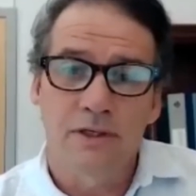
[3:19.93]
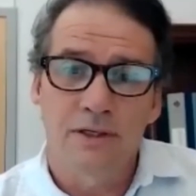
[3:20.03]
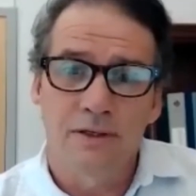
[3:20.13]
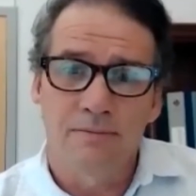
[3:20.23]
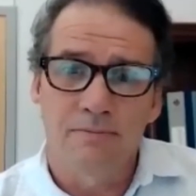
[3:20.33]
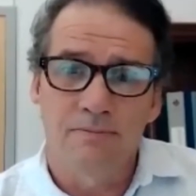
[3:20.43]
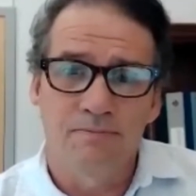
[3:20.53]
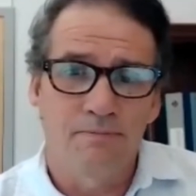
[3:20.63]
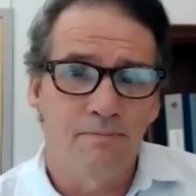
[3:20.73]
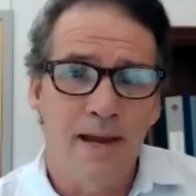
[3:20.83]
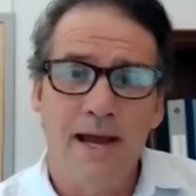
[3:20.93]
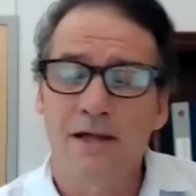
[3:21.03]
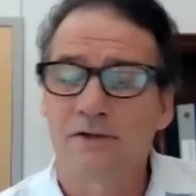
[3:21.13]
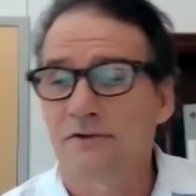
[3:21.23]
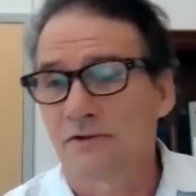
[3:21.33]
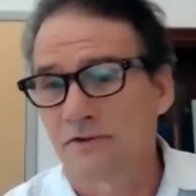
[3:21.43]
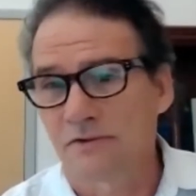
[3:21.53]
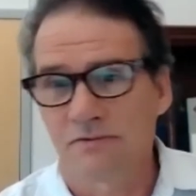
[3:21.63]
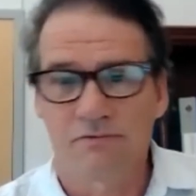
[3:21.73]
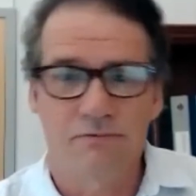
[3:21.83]
um,
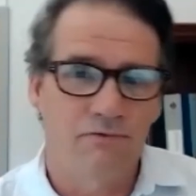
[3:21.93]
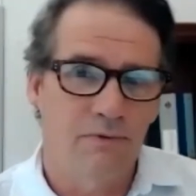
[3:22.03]
masks,